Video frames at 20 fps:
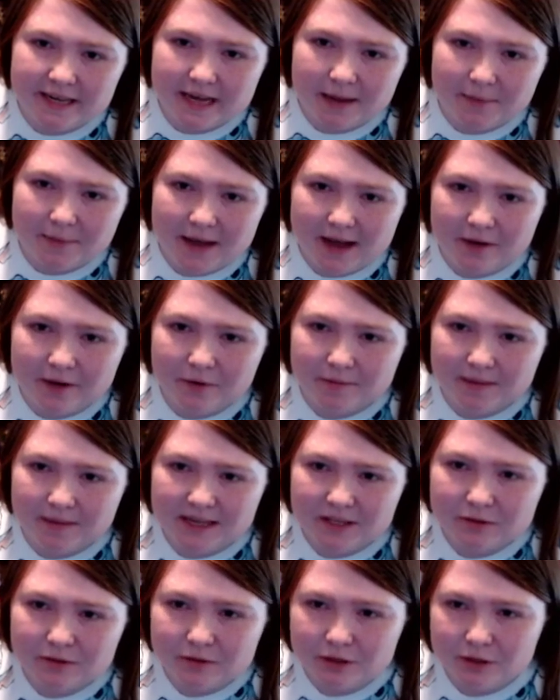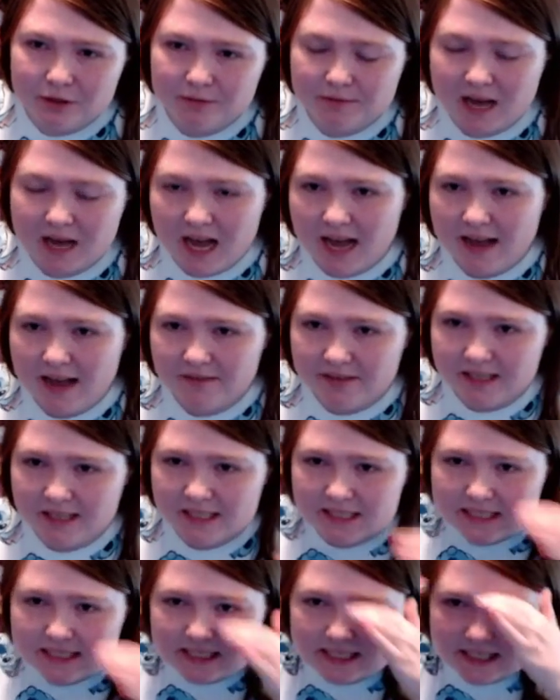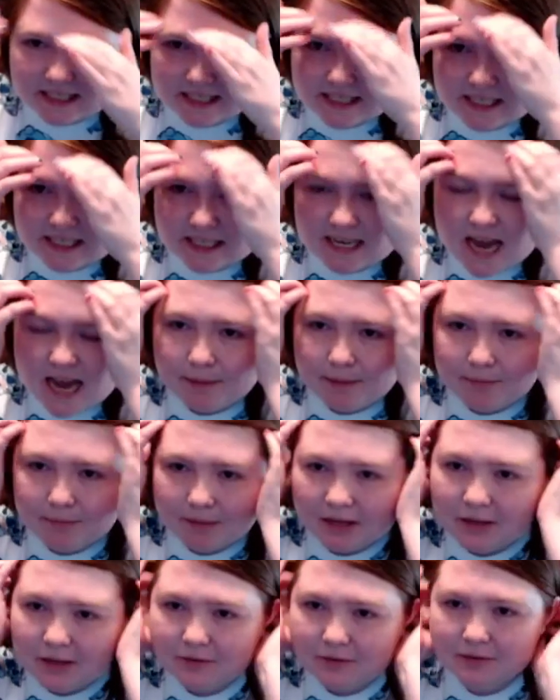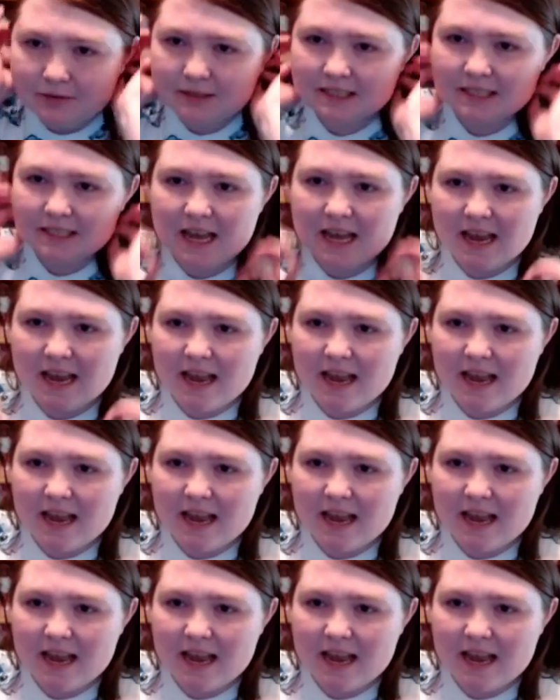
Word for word: about my YouTube not having consistent uploads,